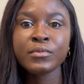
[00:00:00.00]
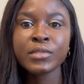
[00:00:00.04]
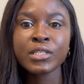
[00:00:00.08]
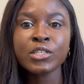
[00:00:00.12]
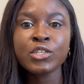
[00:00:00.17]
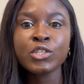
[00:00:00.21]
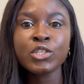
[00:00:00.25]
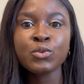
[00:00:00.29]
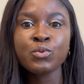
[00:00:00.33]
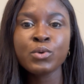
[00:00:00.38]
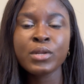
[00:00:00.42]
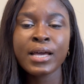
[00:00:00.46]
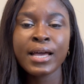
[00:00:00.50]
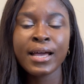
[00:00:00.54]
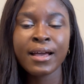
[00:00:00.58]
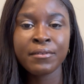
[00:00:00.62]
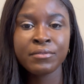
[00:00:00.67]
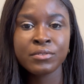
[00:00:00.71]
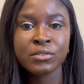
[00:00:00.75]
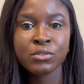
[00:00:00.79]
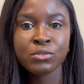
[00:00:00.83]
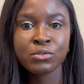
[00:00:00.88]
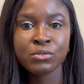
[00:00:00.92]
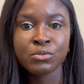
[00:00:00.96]
You would have
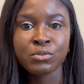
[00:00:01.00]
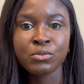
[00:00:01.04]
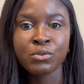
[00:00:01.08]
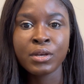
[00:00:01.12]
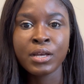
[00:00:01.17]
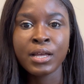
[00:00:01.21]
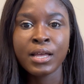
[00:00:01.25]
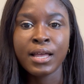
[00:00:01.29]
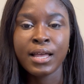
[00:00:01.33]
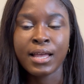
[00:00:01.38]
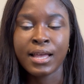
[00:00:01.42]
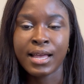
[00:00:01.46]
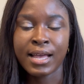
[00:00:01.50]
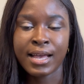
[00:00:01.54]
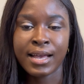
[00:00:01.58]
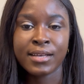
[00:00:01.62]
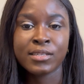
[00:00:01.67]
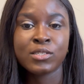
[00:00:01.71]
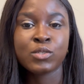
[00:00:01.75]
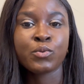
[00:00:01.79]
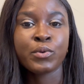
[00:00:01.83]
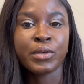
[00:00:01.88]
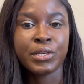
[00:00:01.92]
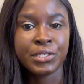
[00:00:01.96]
to
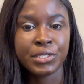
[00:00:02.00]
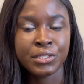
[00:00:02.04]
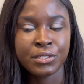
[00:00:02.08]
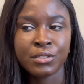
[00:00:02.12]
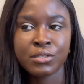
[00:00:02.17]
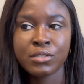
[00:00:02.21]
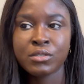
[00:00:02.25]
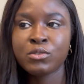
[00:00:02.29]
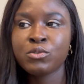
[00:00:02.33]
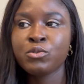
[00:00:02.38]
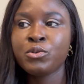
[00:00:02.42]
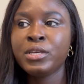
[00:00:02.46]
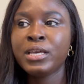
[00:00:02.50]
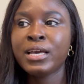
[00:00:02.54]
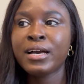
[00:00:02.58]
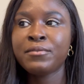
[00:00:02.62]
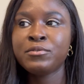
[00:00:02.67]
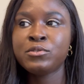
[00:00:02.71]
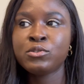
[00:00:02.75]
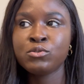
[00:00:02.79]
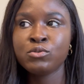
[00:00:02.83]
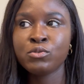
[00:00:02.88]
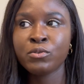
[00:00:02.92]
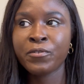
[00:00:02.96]
ask questions. So you have
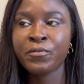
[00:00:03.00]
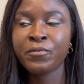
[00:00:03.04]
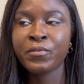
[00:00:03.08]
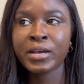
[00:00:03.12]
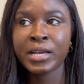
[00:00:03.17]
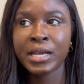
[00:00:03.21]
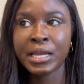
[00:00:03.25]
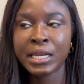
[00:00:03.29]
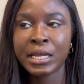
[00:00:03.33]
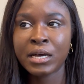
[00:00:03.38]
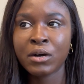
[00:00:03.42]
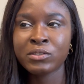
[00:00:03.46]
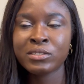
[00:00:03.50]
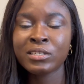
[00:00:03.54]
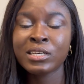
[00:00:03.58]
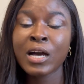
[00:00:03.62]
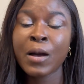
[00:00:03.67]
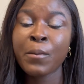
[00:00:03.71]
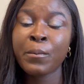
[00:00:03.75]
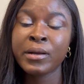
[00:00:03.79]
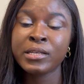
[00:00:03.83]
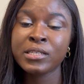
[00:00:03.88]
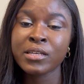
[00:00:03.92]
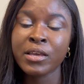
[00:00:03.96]
to find out, how
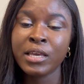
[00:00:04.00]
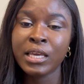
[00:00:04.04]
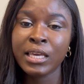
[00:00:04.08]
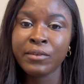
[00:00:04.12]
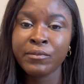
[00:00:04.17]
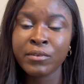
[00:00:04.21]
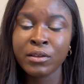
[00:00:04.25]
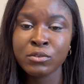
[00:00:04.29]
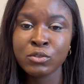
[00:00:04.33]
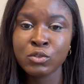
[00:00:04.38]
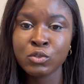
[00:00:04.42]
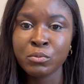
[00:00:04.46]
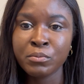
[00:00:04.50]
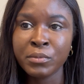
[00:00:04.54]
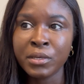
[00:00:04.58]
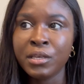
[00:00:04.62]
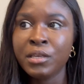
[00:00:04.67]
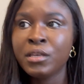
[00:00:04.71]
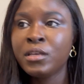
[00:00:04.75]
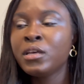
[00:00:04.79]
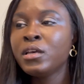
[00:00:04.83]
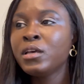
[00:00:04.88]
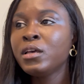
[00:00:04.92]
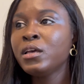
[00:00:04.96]
much are you giving to me?
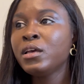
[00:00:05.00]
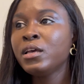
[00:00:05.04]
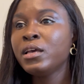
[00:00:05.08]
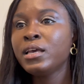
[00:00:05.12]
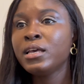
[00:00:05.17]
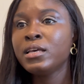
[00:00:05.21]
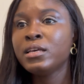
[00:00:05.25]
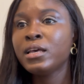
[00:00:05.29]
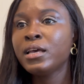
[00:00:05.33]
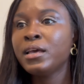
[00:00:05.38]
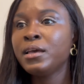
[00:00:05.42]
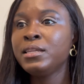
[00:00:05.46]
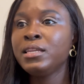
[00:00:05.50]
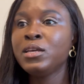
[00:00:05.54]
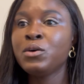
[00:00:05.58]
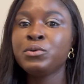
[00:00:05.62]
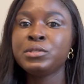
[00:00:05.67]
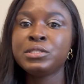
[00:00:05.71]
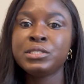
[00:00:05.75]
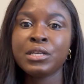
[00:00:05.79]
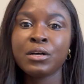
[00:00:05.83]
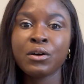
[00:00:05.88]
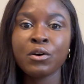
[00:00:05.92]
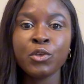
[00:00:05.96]
And they will
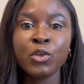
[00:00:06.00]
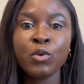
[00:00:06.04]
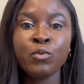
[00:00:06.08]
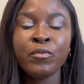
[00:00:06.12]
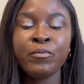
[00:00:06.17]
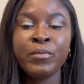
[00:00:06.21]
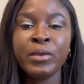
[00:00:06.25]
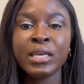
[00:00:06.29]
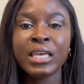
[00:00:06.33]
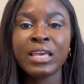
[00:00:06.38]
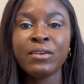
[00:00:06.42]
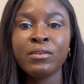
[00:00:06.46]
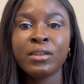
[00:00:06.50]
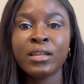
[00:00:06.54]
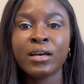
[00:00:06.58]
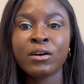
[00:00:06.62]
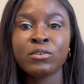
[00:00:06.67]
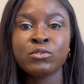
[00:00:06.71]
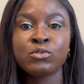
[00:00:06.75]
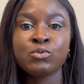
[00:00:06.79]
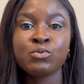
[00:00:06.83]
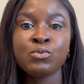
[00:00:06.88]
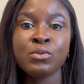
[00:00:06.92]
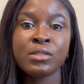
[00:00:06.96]
tell you, we've been giving
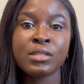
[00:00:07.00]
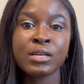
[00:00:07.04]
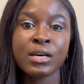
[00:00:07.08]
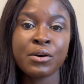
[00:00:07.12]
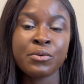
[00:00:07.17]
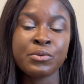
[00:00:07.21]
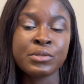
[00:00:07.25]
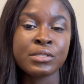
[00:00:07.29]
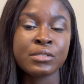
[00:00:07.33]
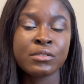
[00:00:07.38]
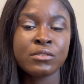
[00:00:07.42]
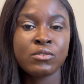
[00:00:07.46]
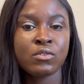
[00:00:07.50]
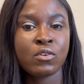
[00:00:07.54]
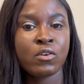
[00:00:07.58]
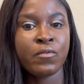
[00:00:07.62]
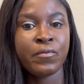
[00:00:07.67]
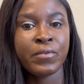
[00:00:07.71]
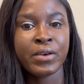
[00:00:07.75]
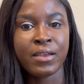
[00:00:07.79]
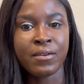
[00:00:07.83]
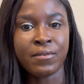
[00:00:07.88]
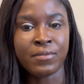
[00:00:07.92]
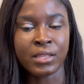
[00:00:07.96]
out 2,000 or
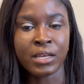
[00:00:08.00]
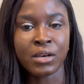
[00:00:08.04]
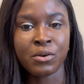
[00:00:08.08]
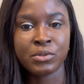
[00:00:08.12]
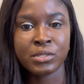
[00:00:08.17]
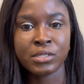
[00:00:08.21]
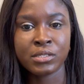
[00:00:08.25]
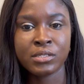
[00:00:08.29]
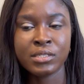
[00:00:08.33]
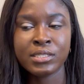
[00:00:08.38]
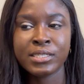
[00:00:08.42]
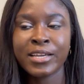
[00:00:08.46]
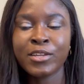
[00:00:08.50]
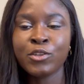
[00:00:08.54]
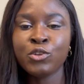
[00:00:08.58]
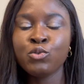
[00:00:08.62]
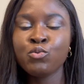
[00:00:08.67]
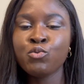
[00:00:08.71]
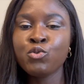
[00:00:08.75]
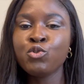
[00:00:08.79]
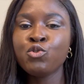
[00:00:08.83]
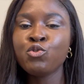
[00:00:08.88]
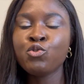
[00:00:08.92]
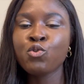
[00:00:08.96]
5,000. Then you
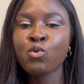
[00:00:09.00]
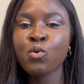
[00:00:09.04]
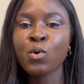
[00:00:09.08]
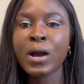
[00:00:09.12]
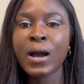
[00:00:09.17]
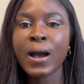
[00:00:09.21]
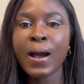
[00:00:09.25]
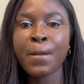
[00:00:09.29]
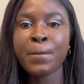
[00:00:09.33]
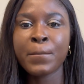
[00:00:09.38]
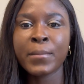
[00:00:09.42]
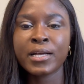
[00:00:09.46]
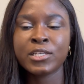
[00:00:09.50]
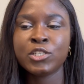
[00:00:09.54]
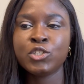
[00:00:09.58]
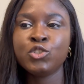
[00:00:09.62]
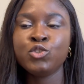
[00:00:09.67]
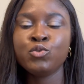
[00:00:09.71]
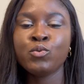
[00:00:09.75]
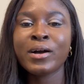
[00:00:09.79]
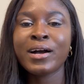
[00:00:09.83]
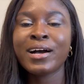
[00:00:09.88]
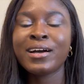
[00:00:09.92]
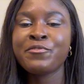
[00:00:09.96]
will know how much
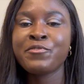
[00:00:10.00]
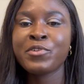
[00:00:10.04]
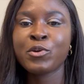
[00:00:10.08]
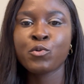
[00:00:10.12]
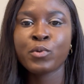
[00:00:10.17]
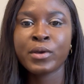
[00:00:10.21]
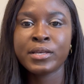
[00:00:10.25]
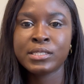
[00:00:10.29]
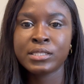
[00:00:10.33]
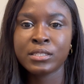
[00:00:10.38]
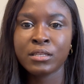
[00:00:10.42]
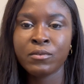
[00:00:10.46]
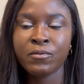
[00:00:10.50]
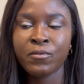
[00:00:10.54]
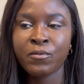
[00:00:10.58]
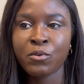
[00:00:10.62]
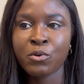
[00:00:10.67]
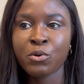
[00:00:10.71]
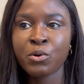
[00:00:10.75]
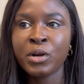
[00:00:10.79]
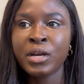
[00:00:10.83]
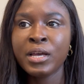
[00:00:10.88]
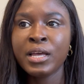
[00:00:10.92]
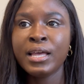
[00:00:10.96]
you are requesting
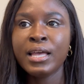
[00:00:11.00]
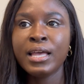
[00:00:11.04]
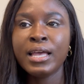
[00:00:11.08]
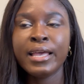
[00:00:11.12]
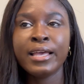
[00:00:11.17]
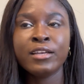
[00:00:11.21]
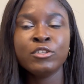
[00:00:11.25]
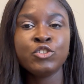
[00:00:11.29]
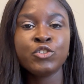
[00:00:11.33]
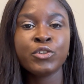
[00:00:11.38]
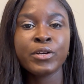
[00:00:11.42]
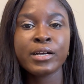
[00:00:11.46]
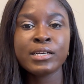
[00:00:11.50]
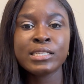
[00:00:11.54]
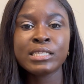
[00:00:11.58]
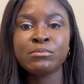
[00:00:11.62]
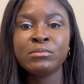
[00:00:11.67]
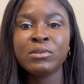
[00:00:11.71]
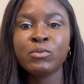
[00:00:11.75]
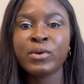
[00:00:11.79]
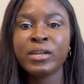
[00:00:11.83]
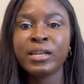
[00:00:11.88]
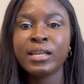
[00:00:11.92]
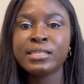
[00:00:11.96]
for. And trust me,
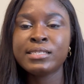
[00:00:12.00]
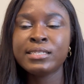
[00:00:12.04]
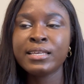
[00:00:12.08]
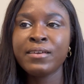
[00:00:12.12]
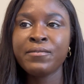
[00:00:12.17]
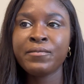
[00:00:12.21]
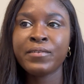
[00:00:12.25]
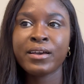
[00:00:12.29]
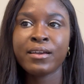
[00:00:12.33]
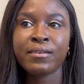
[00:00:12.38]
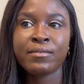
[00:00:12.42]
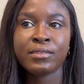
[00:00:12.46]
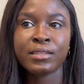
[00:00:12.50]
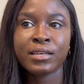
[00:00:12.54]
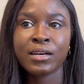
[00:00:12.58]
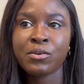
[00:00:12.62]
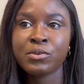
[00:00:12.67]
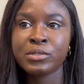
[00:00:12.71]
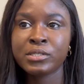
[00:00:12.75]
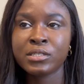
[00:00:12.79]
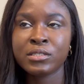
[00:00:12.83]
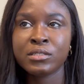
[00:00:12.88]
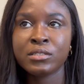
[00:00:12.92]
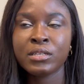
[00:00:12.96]
when they say
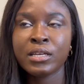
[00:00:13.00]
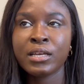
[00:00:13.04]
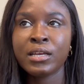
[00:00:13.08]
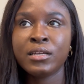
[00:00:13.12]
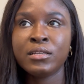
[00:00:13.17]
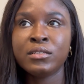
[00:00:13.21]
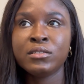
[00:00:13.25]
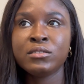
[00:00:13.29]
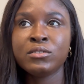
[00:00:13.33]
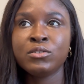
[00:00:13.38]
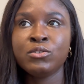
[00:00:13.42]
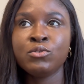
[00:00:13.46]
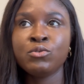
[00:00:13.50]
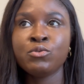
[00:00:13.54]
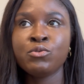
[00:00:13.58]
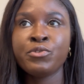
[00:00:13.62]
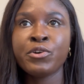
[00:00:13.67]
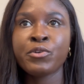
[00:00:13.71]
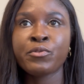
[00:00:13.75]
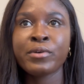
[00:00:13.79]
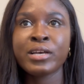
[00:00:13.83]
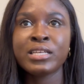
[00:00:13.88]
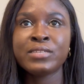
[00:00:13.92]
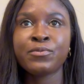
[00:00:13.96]
5,000 and you
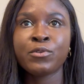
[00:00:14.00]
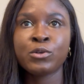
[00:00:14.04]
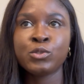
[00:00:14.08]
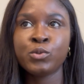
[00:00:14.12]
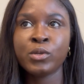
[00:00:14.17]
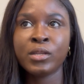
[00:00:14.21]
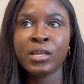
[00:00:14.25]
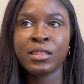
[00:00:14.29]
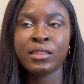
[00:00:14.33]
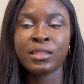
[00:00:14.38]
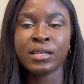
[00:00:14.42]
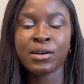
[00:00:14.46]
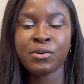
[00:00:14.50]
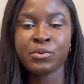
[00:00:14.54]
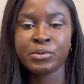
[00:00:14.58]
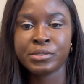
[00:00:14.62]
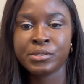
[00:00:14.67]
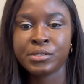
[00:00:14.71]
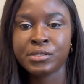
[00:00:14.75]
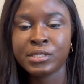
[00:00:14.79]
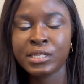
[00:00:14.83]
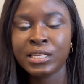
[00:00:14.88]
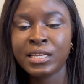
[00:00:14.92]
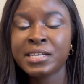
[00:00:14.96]
request for
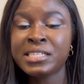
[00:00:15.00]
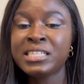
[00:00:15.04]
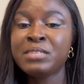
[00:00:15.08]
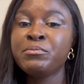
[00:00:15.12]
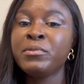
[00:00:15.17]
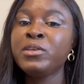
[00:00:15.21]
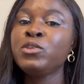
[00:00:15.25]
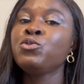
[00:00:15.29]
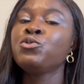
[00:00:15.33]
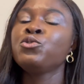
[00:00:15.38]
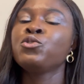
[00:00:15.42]
20,000, it doesn't mean you will